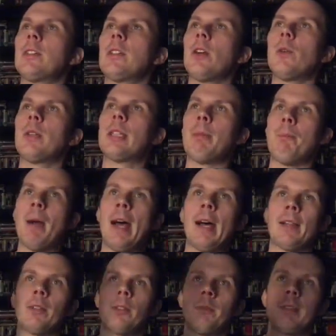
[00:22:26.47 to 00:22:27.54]
go into the
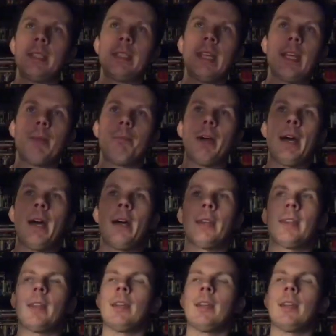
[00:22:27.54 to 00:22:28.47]
bathroom to take a bath,